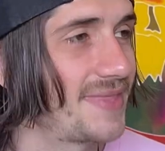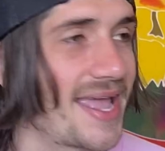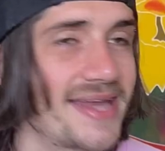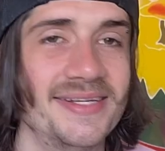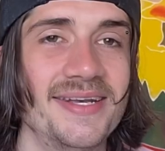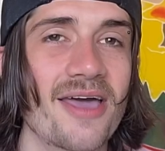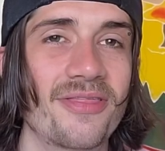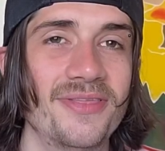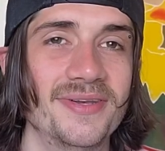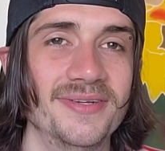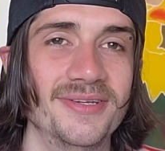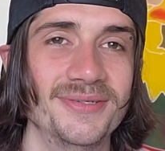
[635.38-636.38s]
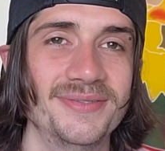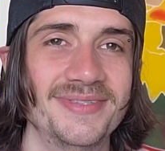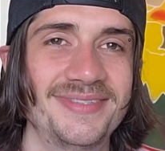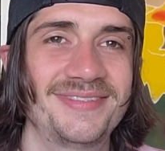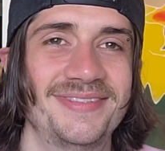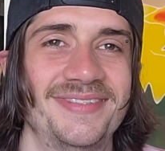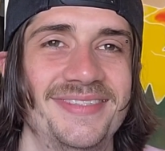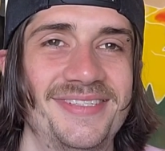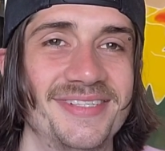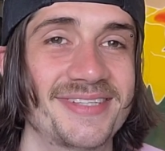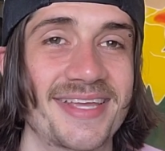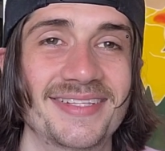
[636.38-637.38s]
They had nothing, dude.
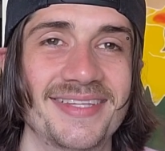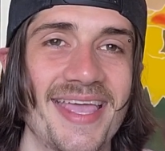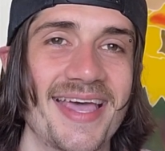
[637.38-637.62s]
She's like,